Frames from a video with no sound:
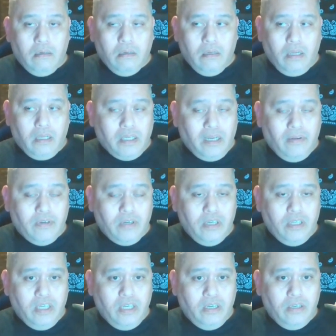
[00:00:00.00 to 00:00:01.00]
that's kind of a
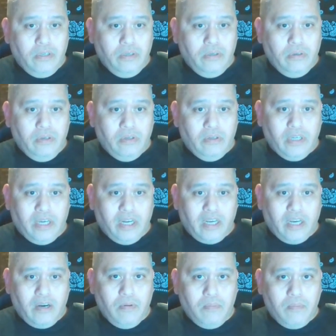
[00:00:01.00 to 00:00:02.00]
good thing to do. You know, you got to
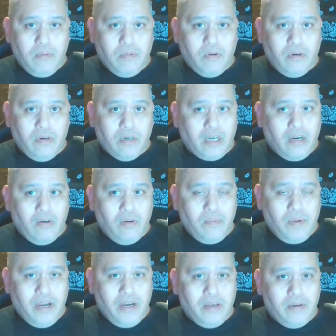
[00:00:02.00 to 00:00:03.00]
kind of remember, kind of
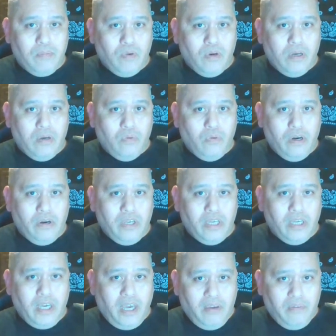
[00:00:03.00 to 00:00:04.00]
remind him where he
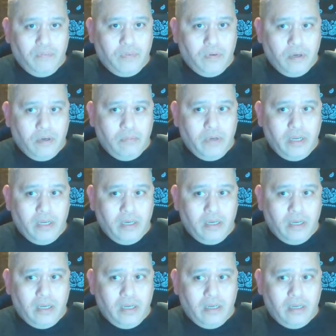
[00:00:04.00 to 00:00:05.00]
came from
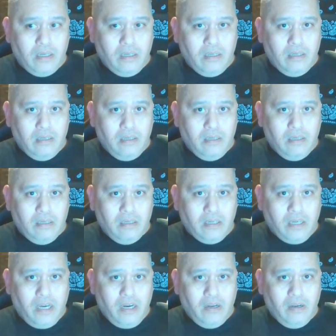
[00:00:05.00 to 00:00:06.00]
and
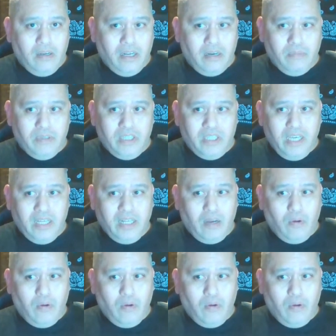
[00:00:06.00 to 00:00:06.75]
kind of let him see that